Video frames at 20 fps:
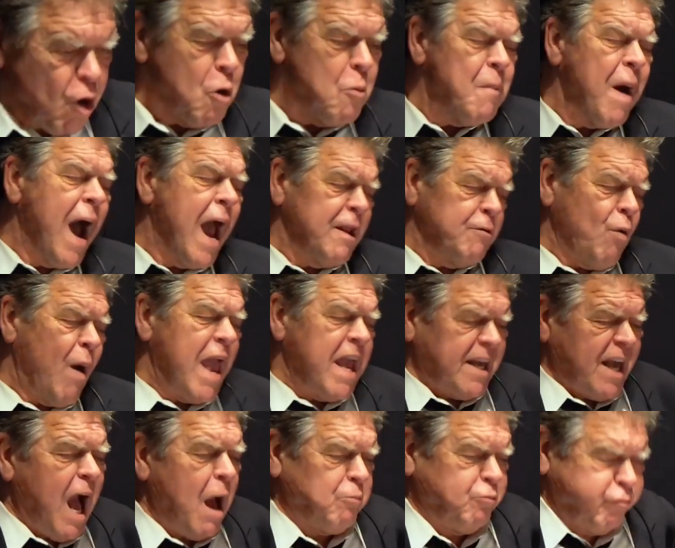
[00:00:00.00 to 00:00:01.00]
You might
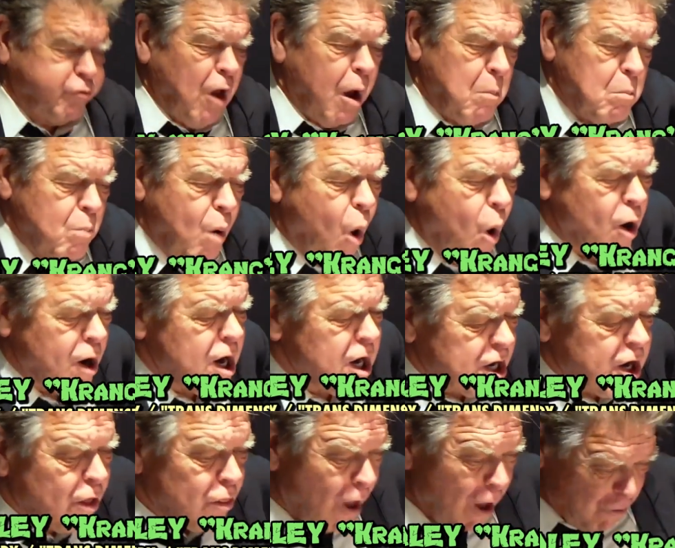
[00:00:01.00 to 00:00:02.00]
wake up some morning
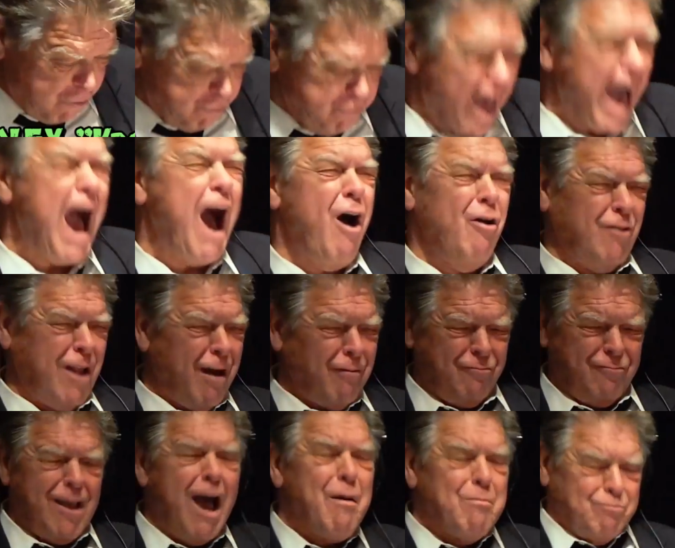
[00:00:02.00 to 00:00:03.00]
to the sound
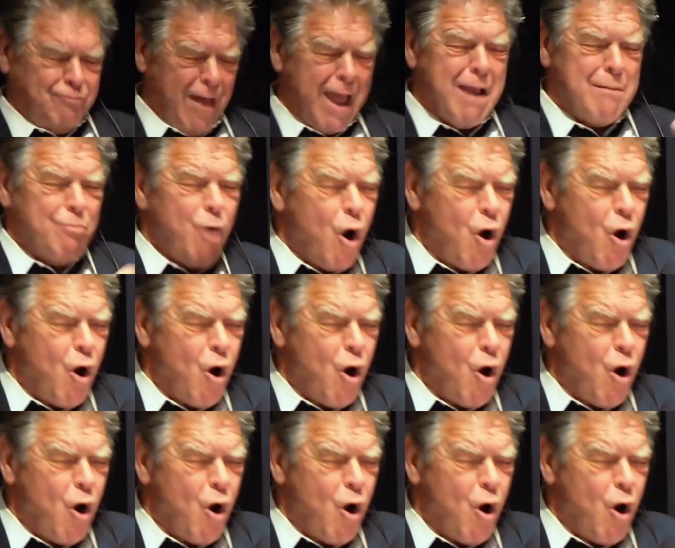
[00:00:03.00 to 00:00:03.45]
of something